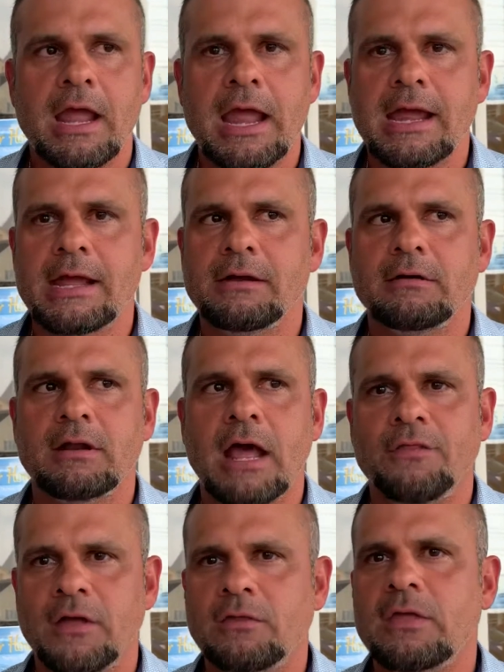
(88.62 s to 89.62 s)
and I
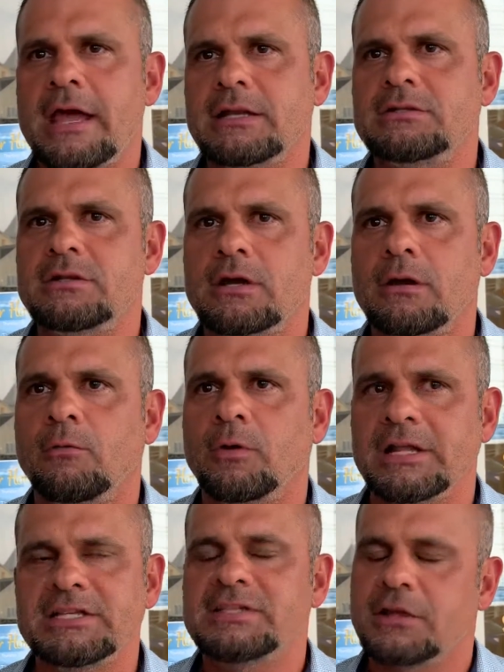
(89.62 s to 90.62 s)
think that
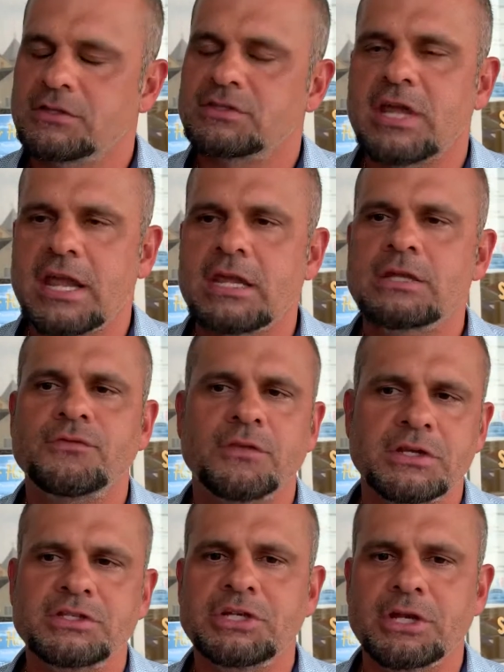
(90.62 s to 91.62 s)
really set the stage for
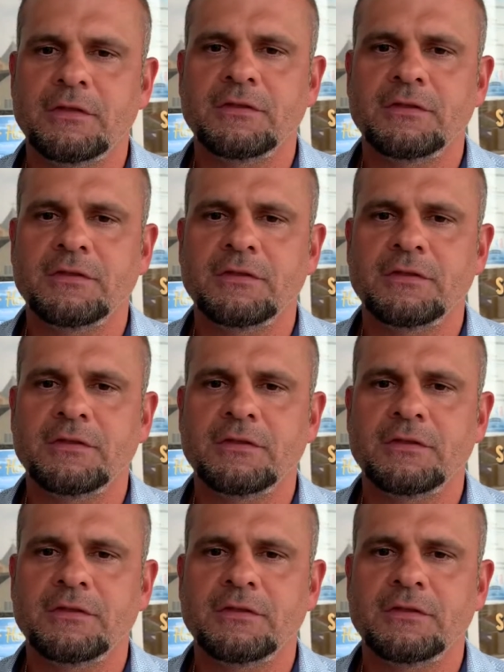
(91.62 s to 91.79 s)
this year.